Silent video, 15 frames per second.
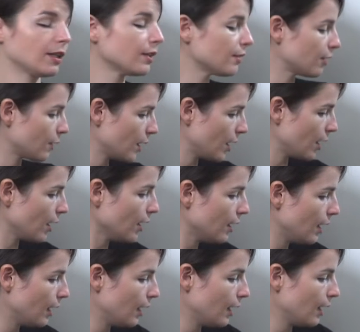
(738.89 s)
So here,
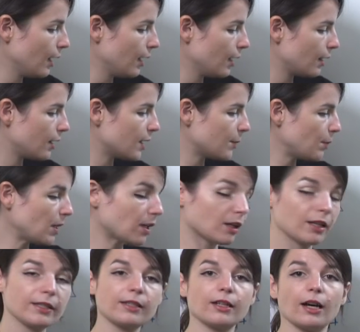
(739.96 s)
the speaker
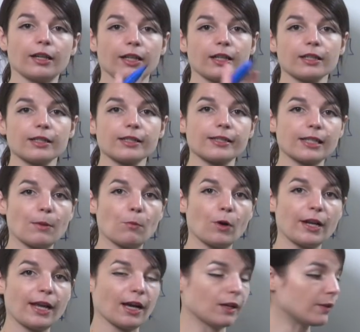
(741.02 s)
is talking to
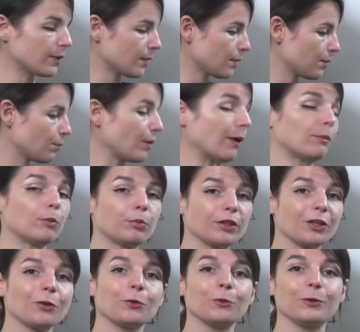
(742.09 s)
someone else,
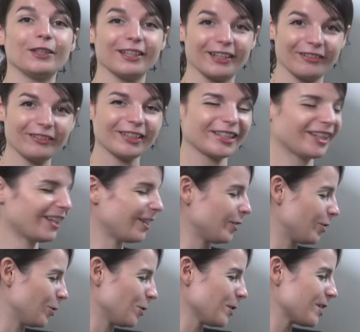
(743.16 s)
probably who lives in
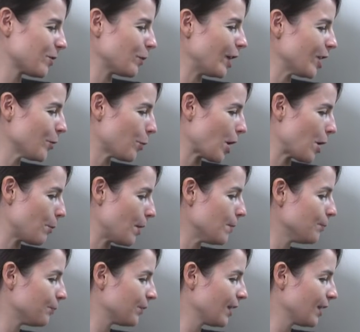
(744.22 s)
an old, small apartment.